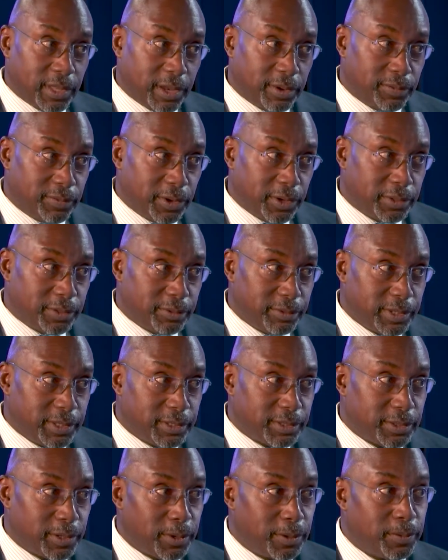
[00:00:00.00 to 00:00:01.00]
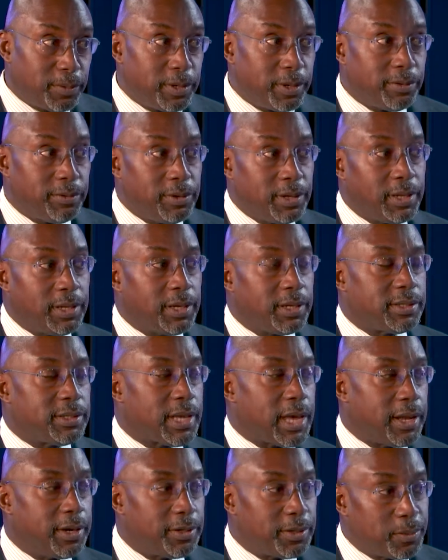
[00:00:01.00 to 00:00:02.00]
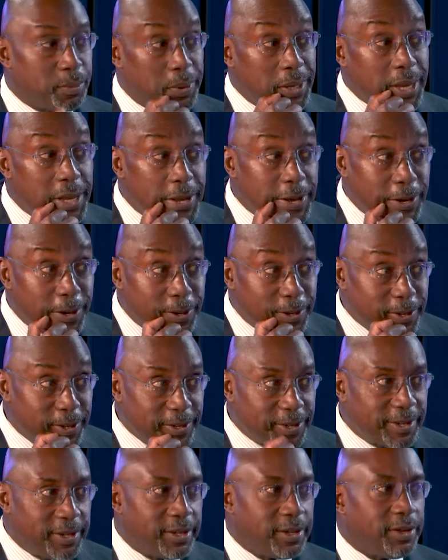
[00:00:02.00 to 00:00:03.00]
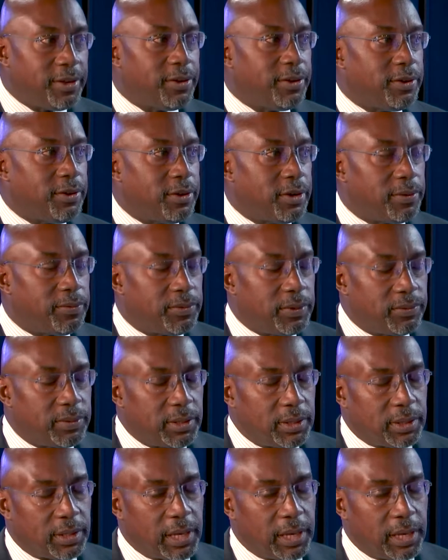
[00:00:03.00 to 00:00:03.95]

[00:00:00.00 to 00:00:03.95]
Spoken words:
anniversary, so we're really excited to be here on our 50th